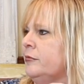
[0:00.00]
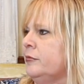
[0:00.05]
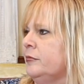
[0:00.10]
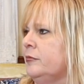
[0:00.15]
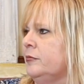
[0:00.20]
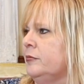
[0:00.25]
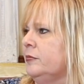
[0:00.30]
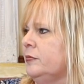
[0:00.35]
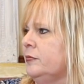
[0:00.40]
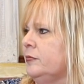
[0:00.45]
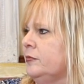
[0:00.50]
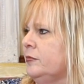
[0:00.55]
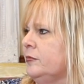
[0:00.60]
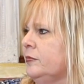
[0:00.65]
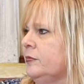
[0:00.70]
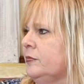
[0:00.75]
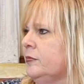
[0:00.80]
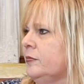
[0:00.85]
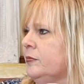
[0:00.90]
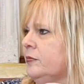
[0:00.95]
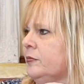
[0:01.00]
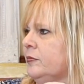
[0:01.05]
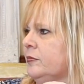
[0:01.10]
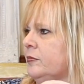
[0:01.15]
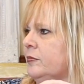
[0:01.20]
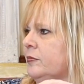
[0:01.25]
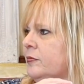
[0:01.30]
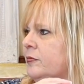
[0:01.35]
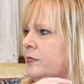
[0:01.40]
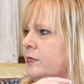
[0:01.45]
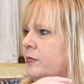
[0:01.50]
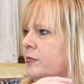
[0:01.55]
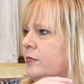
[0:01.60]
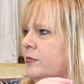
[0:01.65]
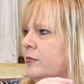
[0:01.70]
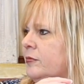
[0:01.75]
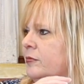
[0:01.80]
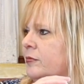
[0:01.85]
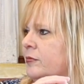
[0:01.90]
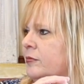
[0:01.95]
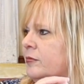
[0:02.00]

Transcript: No words are spoken by the person on screen.